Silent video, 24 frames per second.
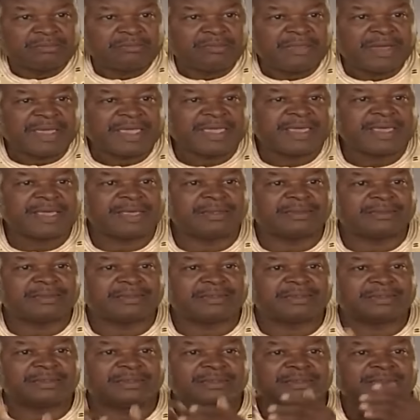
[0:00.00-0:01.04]
my
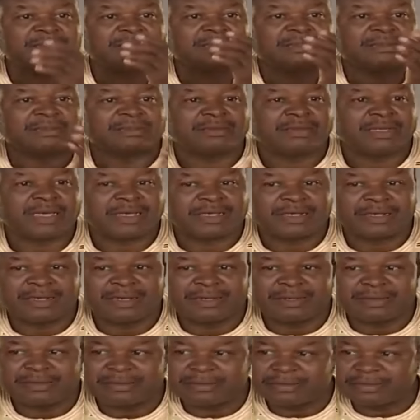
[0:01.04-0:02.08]
hands are
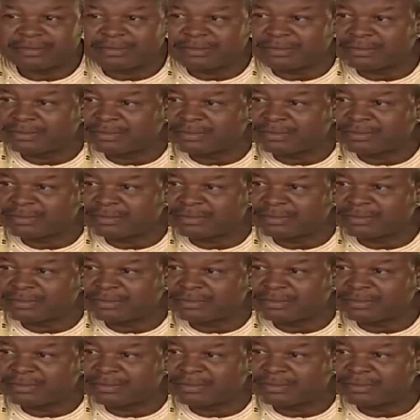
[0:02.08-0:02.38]
clean.